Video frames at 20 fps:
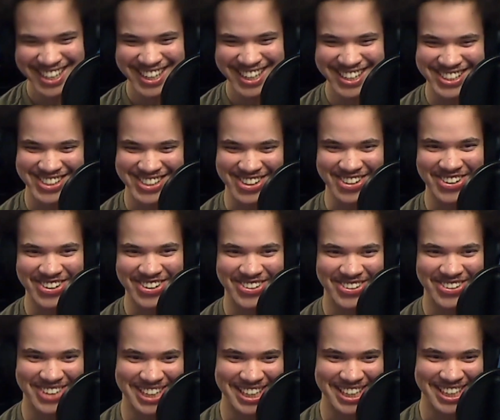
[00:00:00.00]

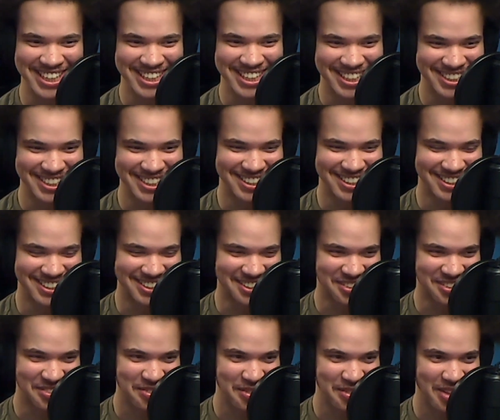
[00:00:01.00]
So,
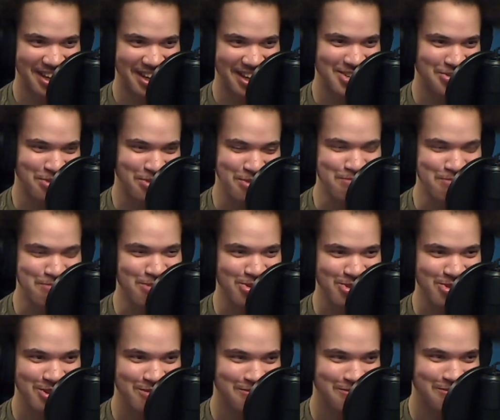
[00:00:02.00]
because we
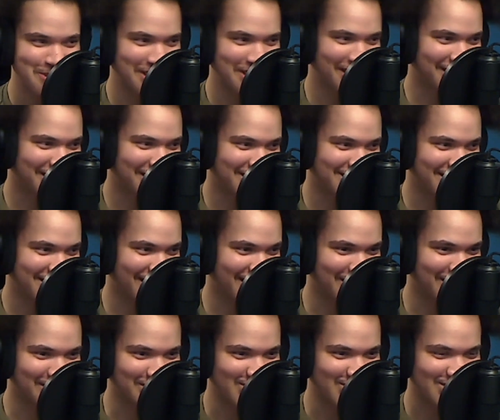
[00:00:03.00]
mostly speak English in the
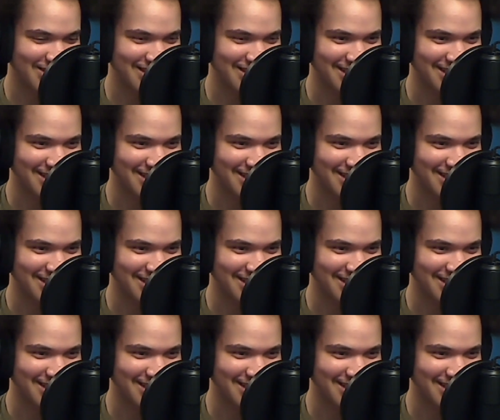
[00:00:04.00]
house.